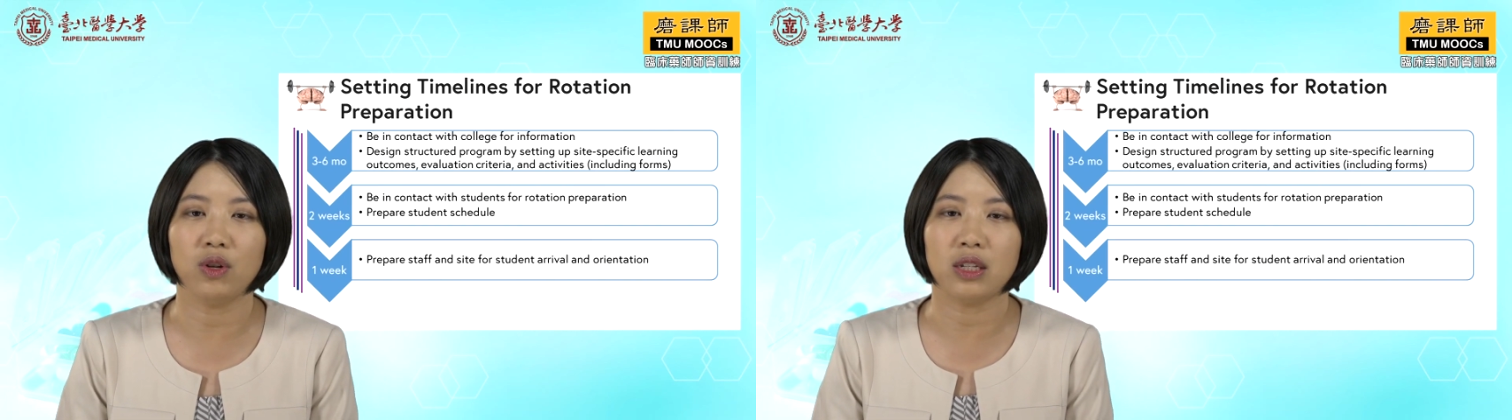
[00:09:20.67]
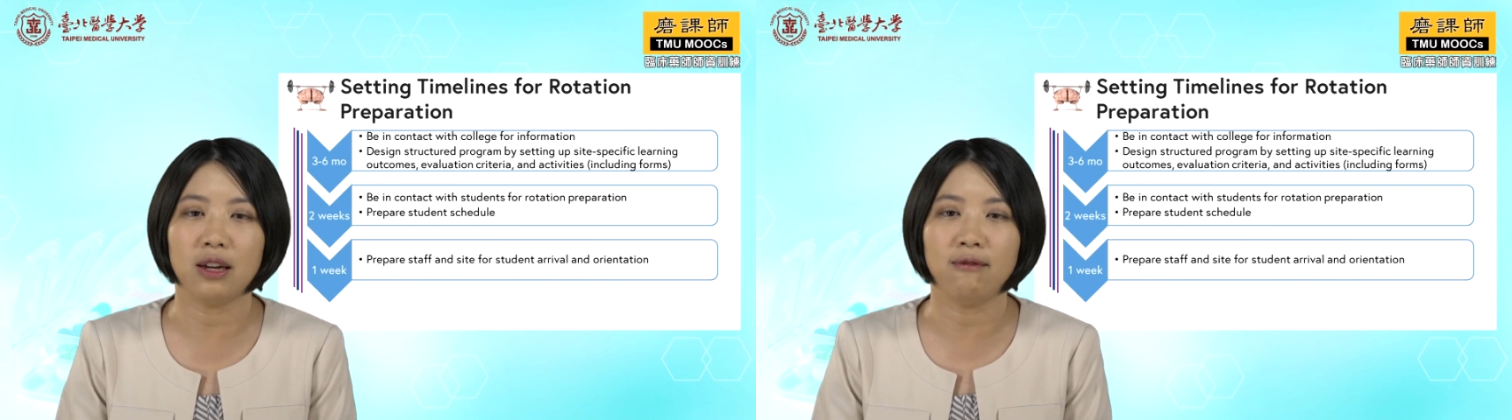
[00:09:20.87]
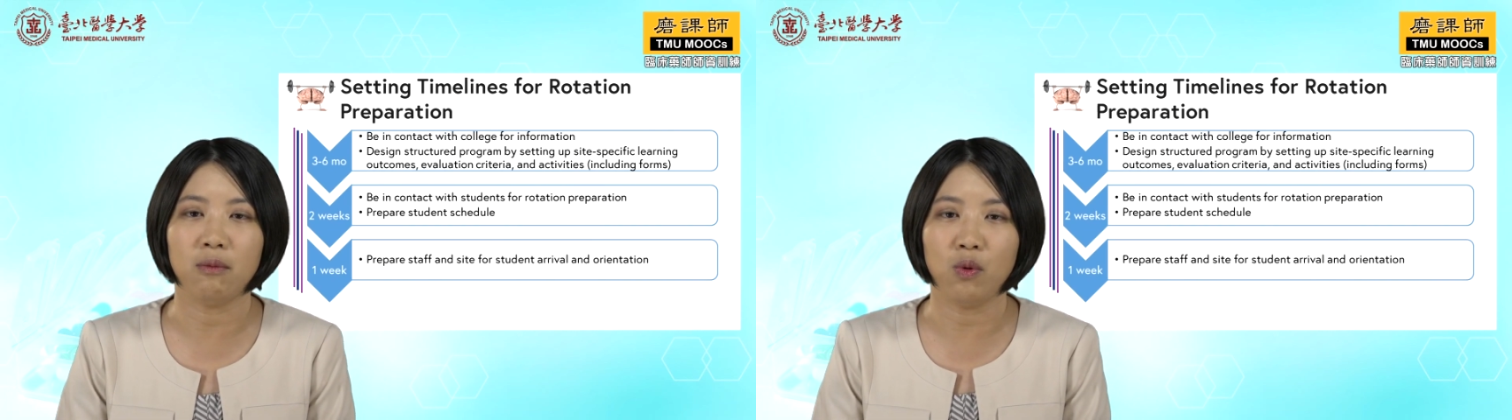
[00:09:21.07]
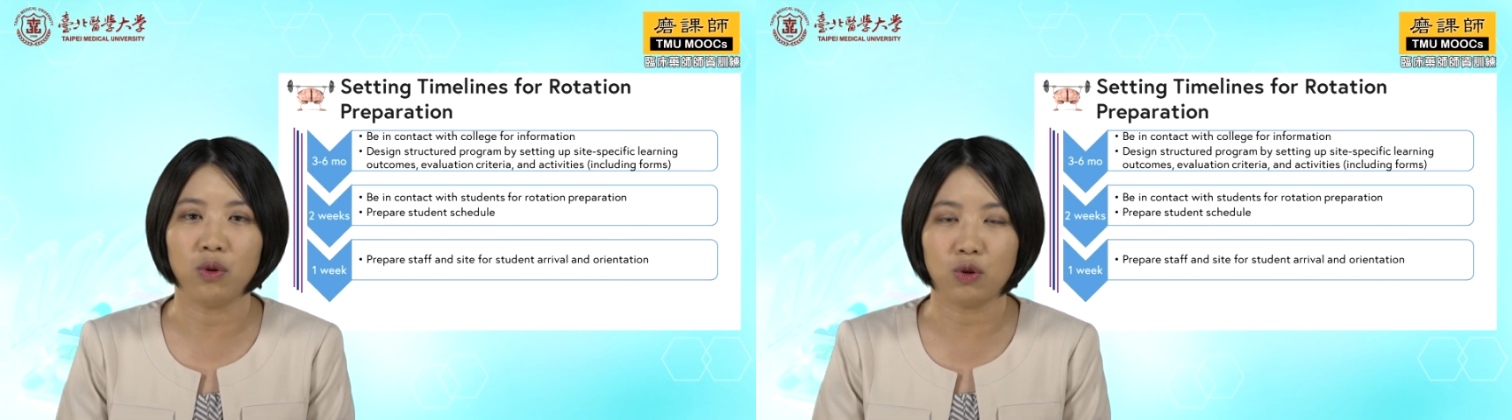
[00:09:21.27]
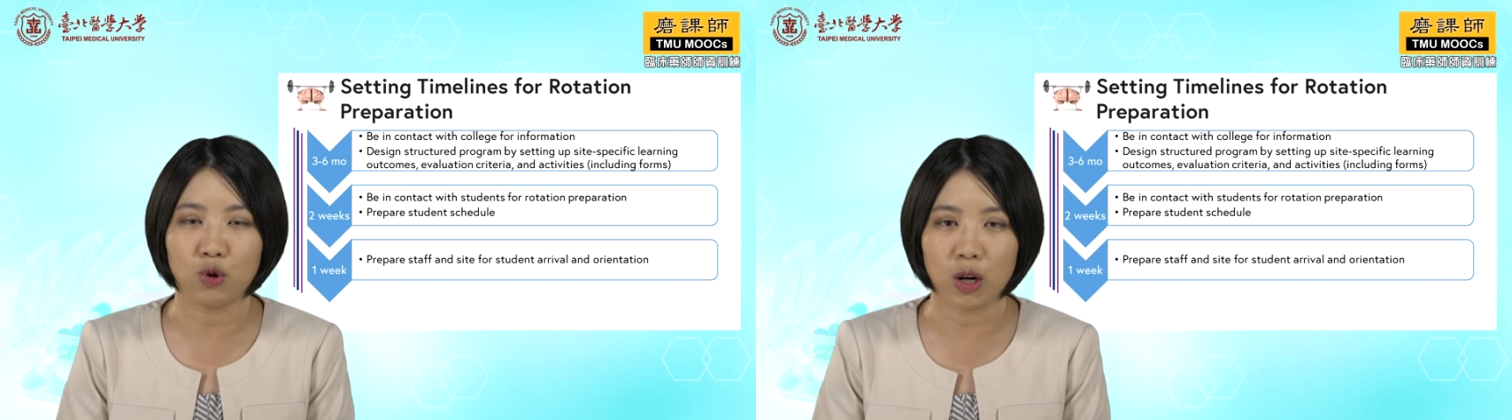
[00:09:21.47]
receive a
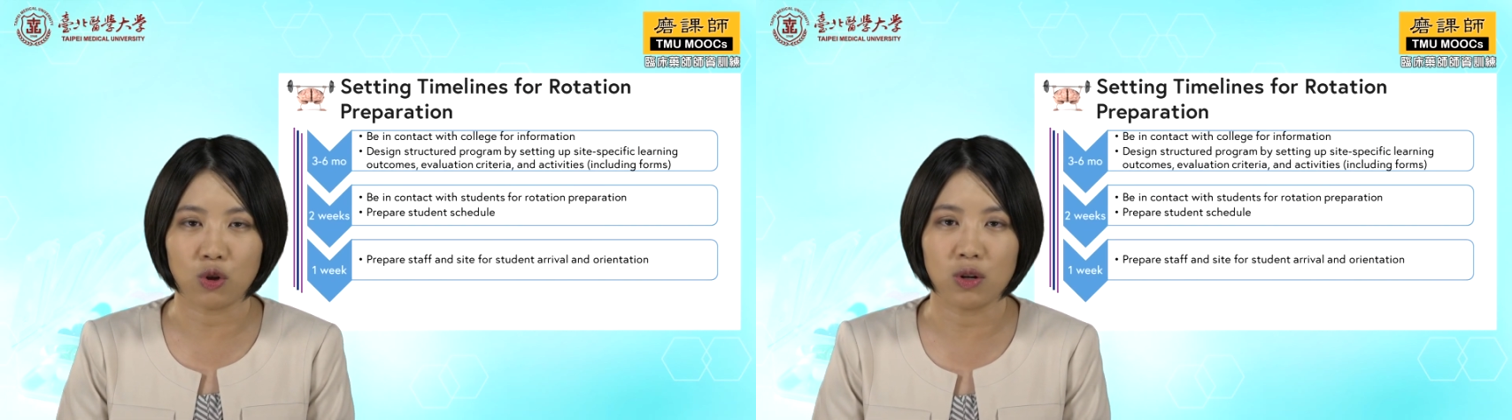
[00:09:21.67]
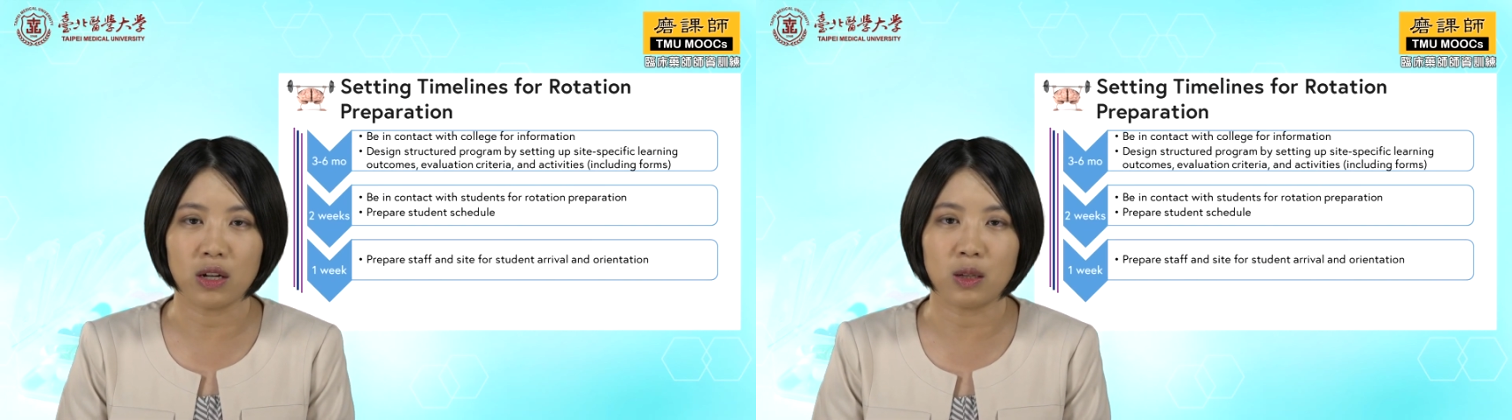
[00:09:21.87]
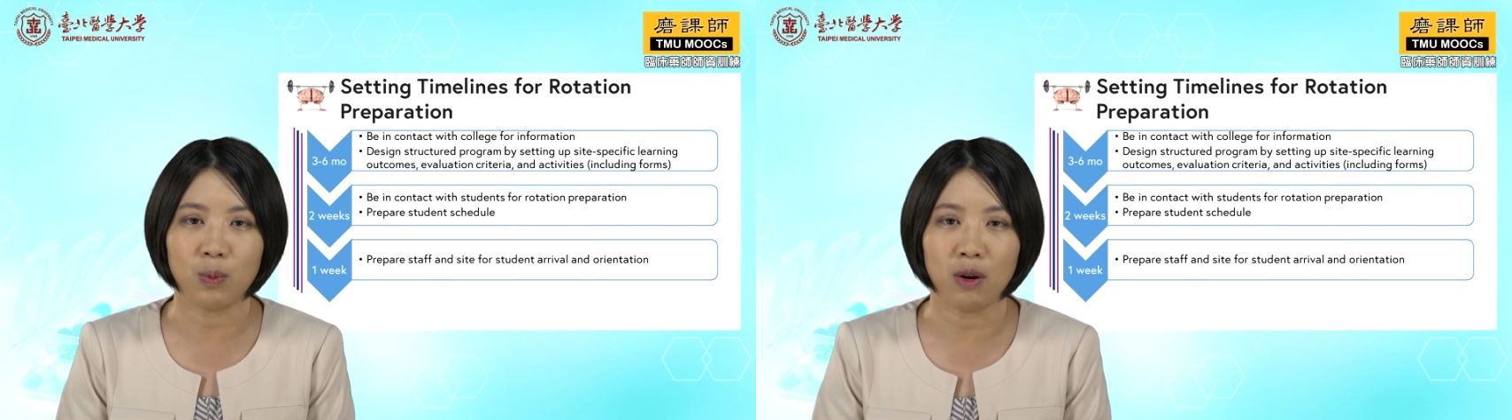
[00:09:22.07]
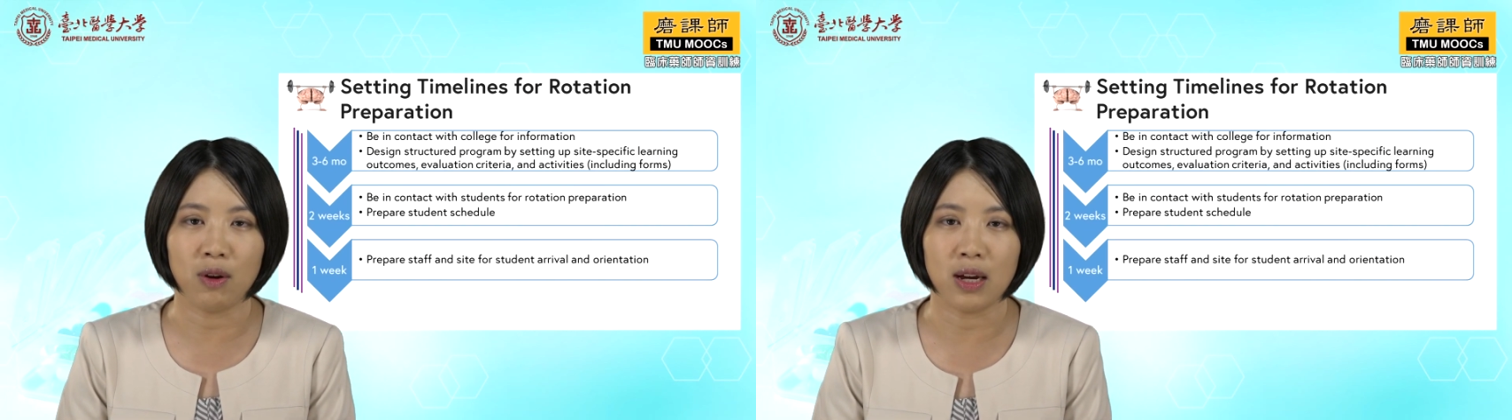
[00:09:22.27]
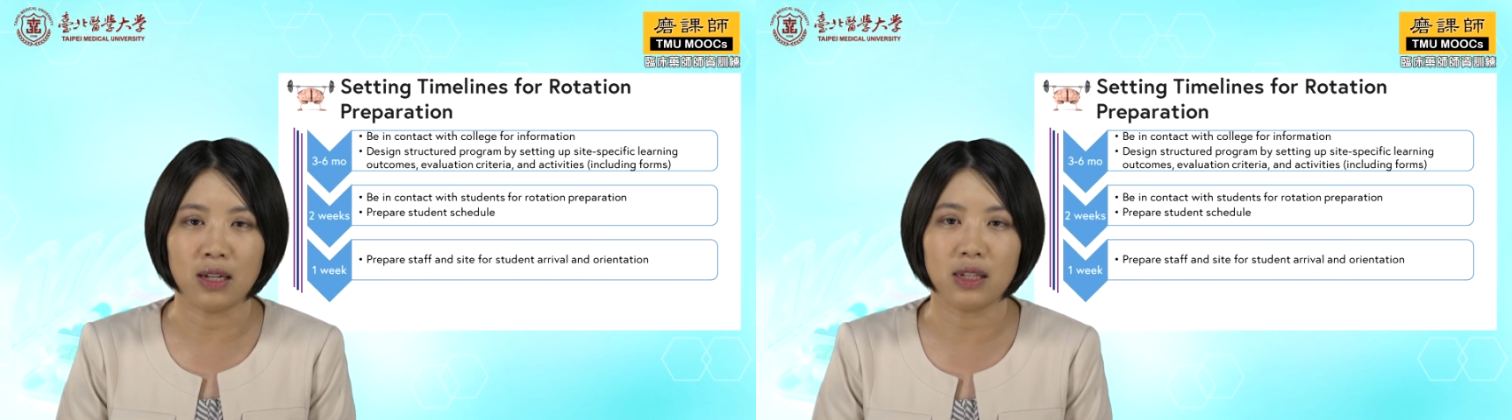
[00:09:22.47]
more structured
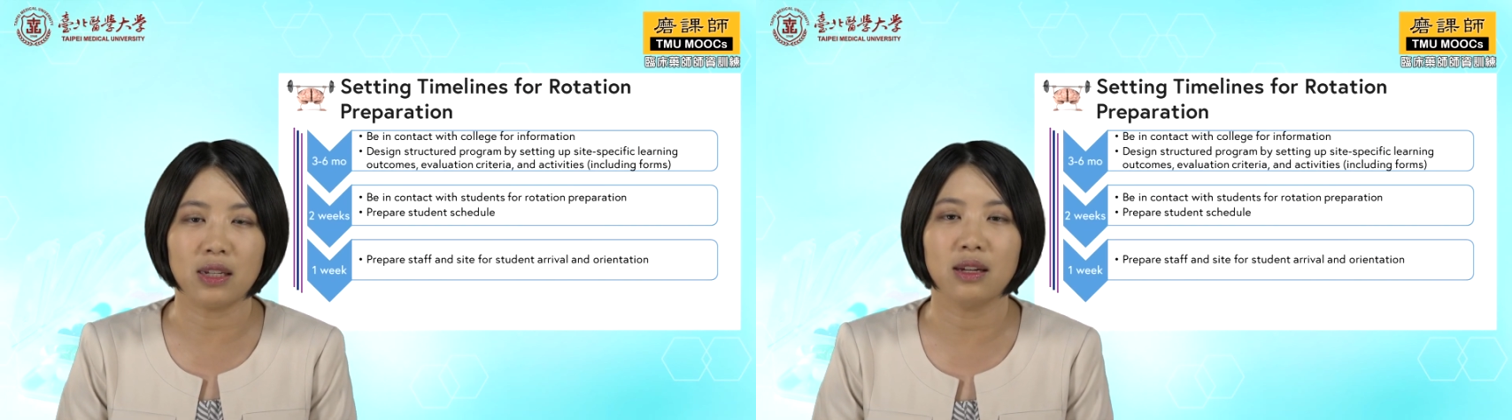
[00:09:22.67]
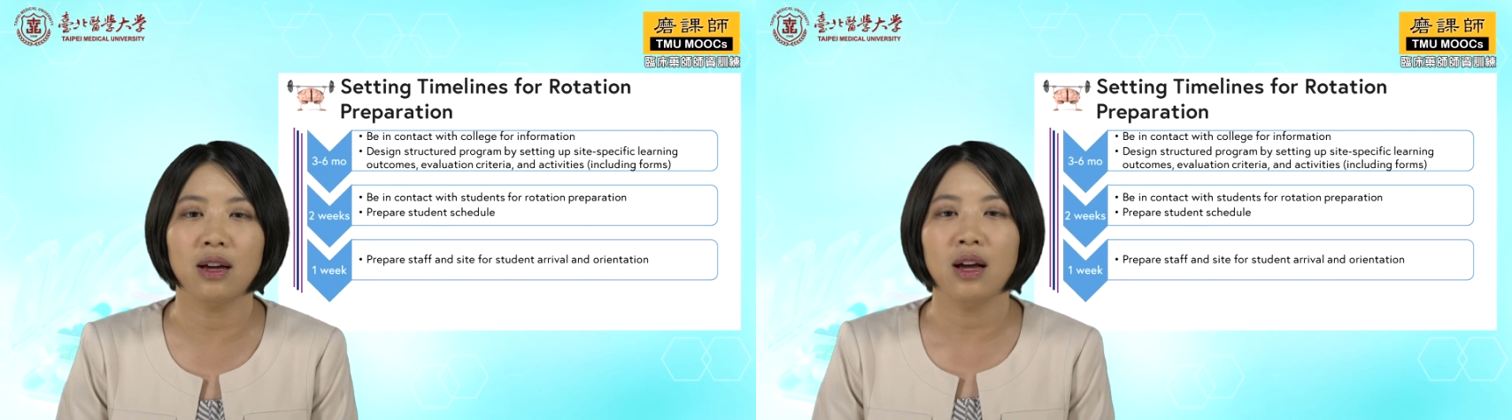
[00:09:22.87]
experience.